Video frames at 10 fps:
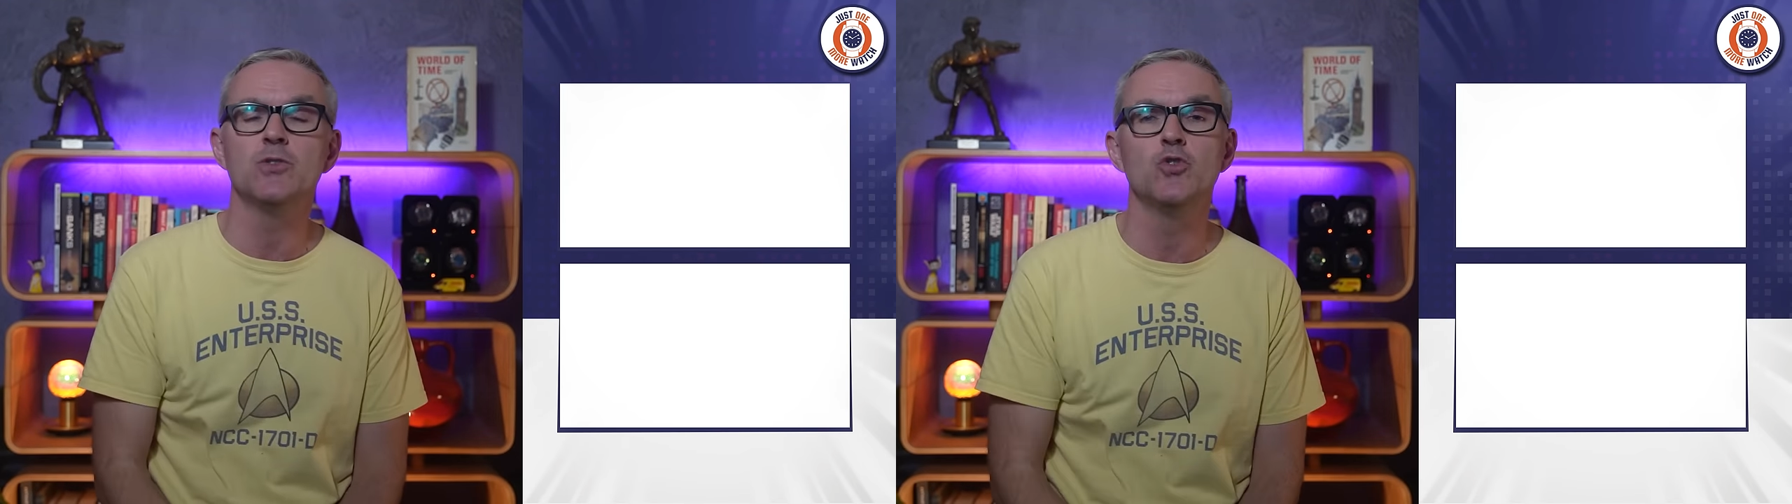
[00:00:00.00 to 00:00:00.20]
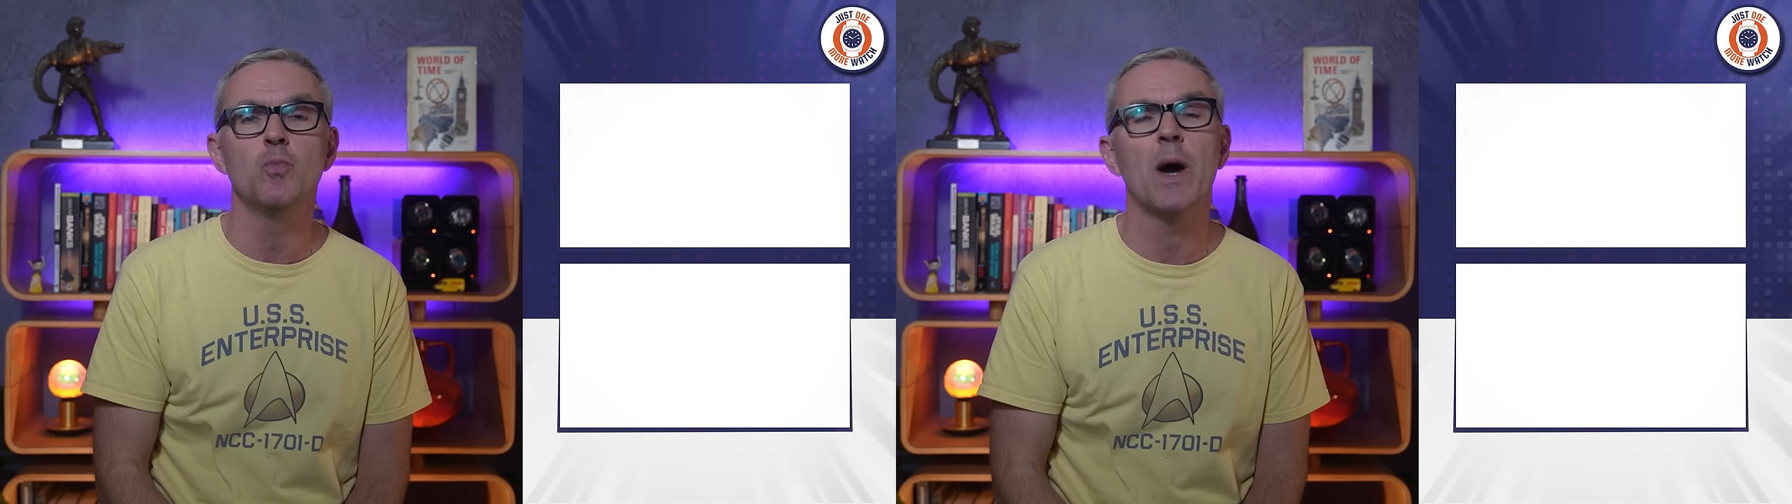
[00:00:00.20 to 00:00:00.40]

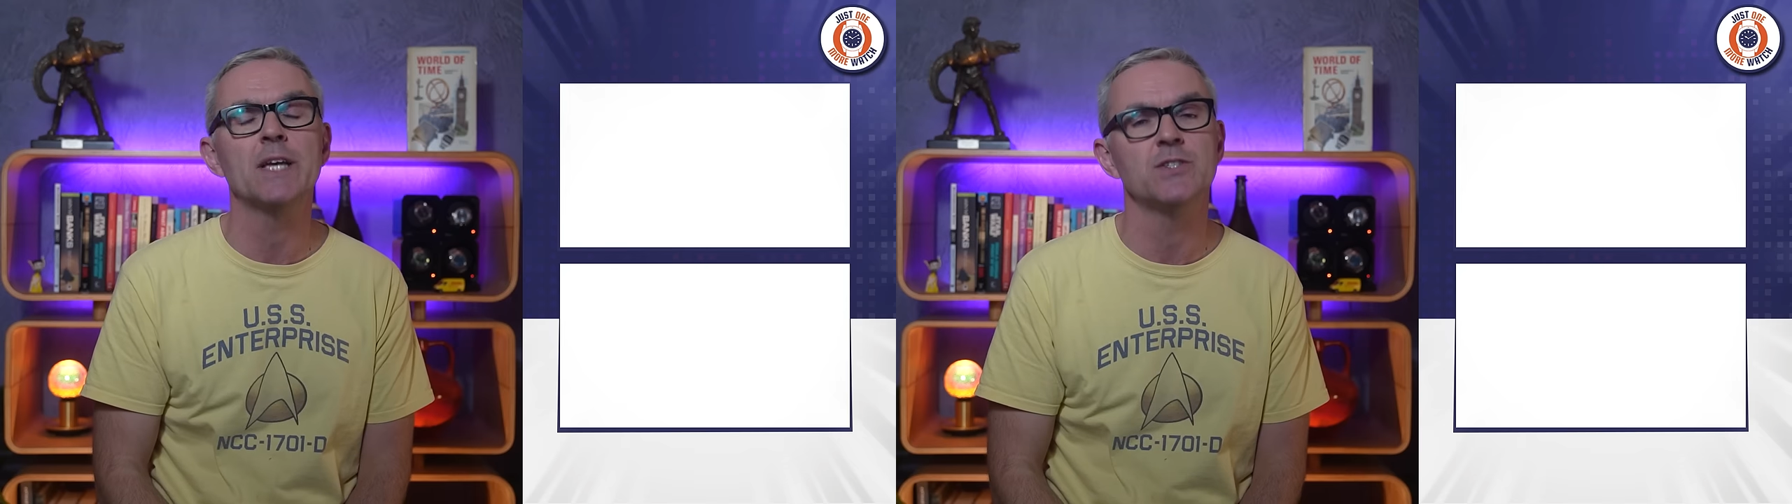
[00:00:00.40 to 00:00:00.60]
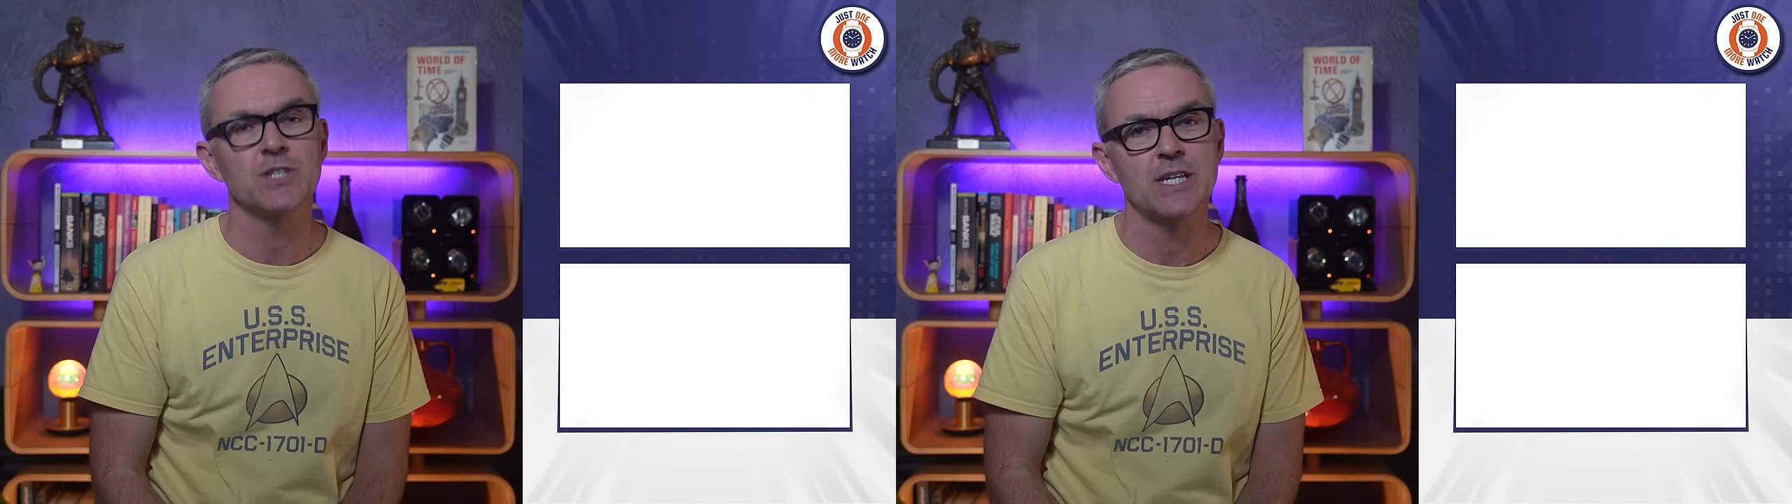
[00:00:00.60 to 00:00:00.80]
two by
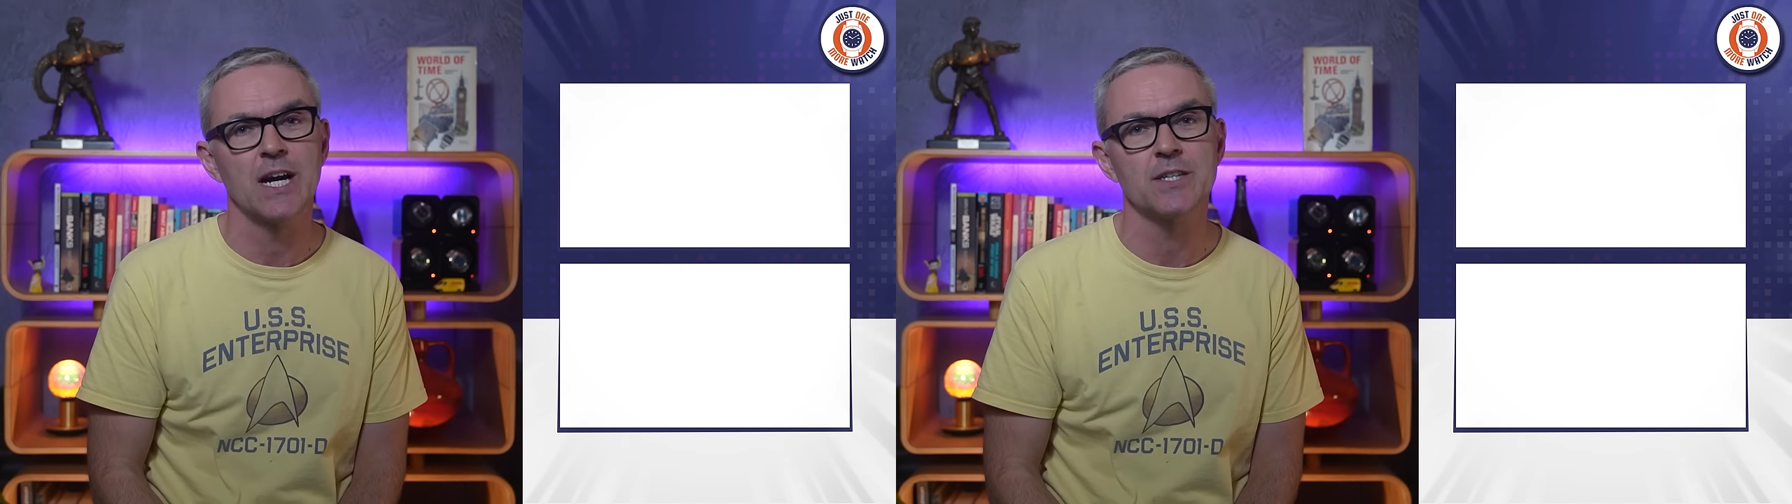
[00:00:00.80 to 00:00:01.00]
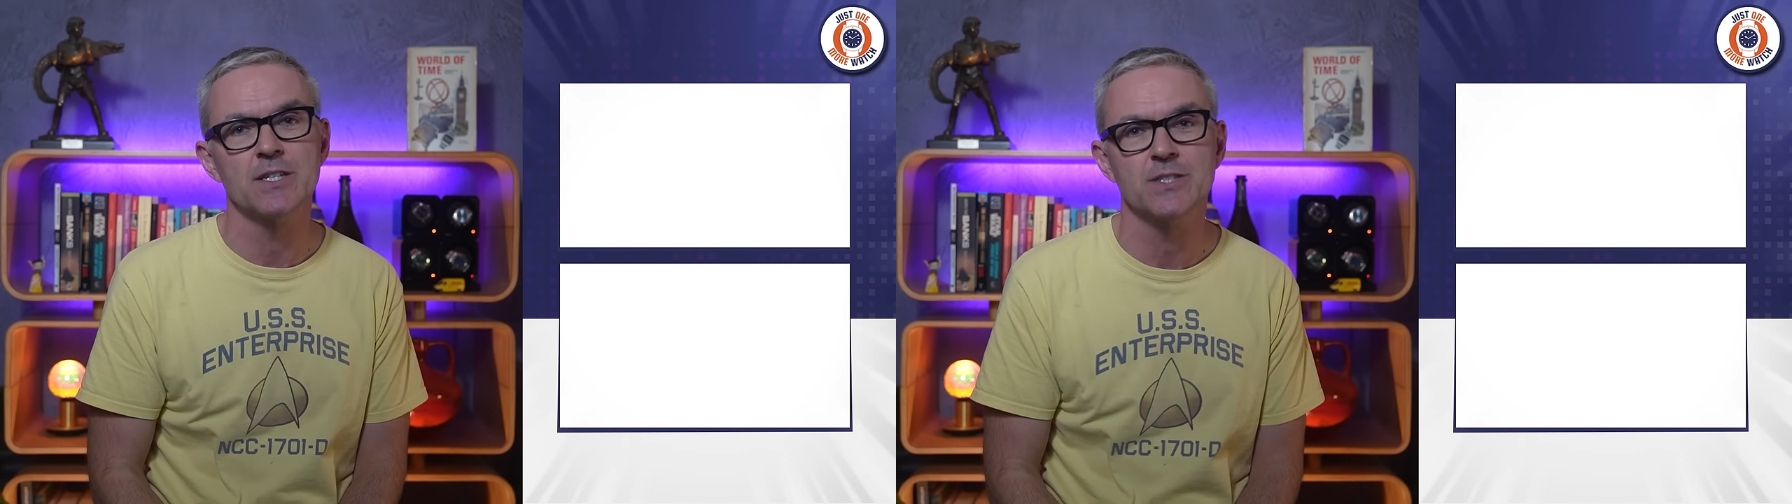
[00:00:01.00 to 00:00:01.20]

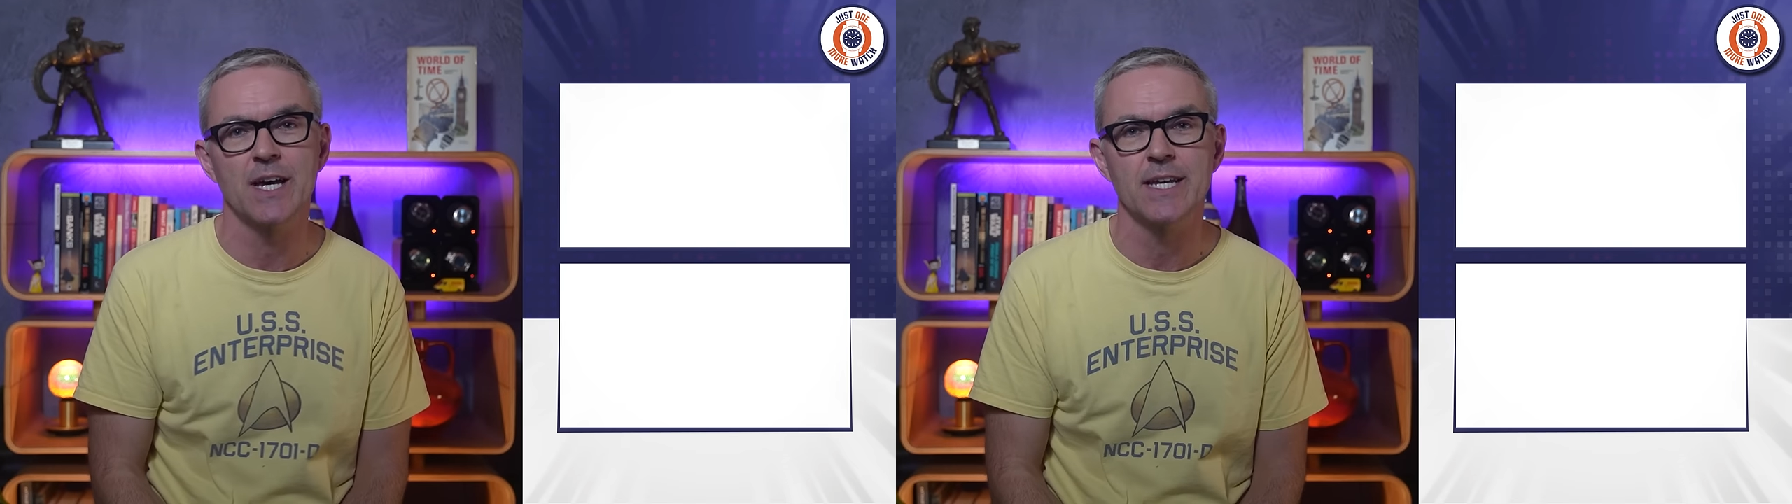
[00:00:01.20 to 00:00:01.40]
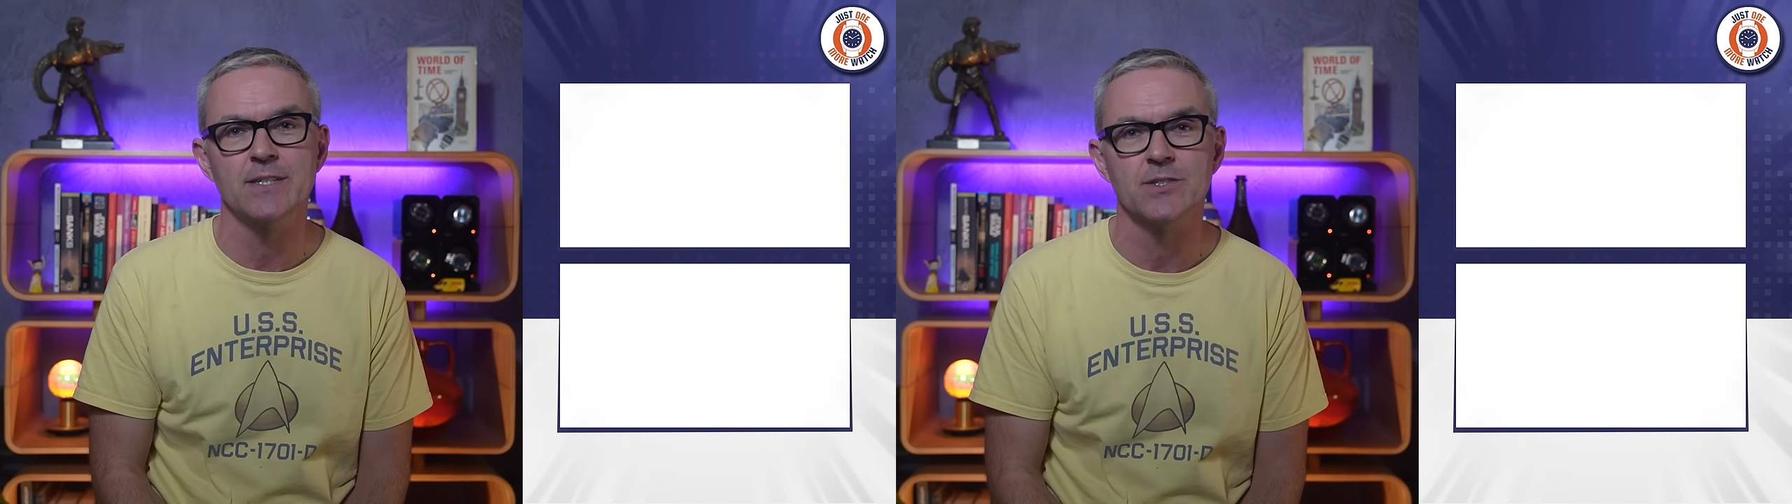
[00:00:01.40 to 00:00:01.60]
Seagull
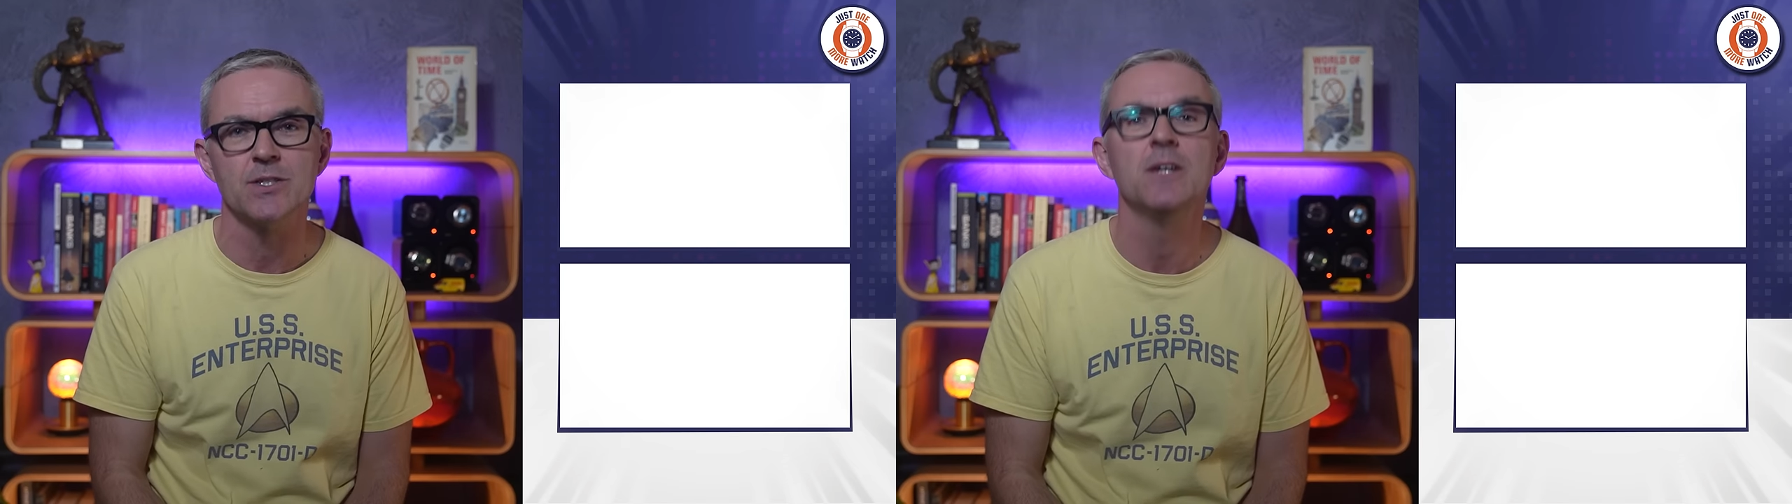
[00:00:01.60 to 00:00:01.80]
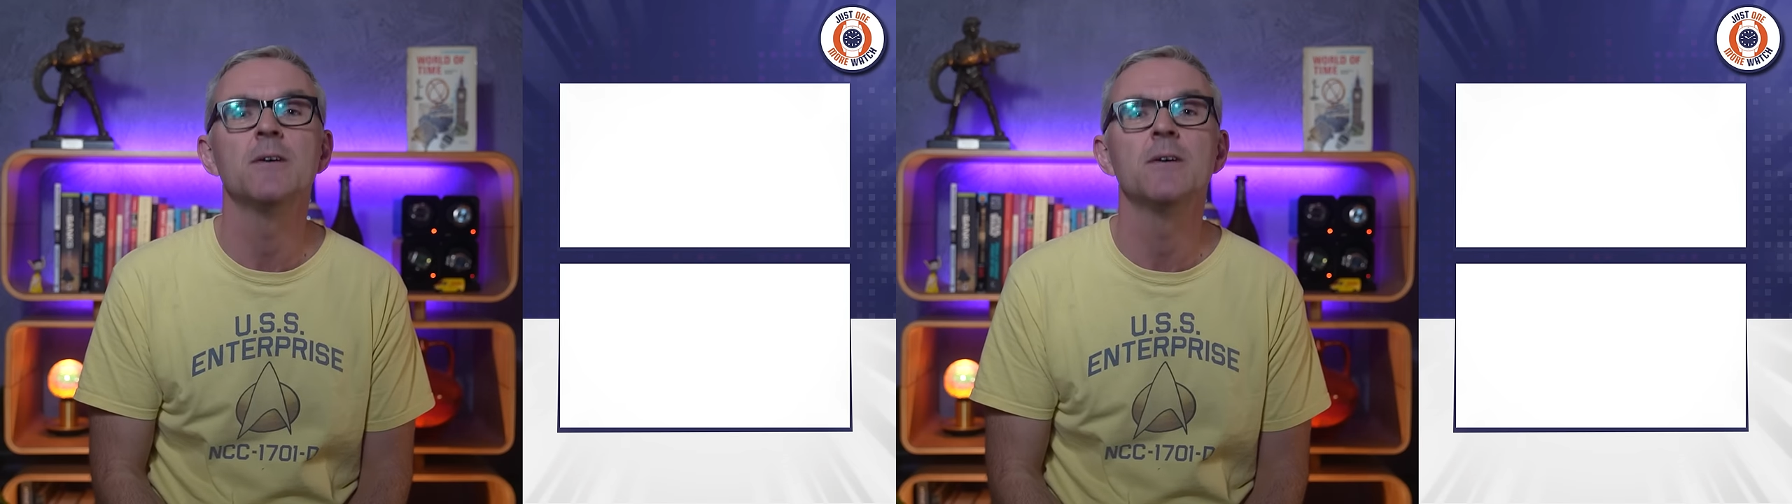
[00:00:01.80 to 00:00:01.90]
Designs.